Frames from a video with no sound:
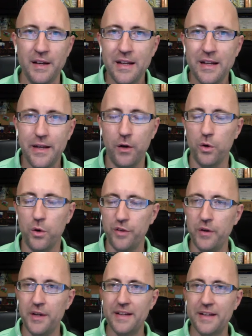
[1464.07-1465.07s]
We're
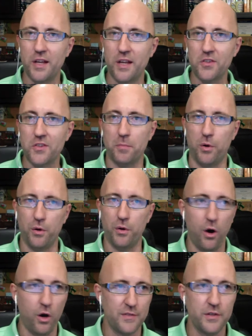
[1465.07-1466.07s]
very accessible,
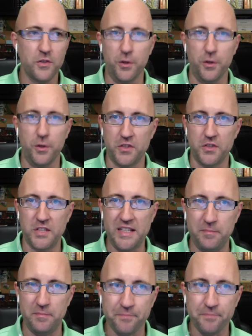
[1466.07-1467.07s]
all of us here on the team.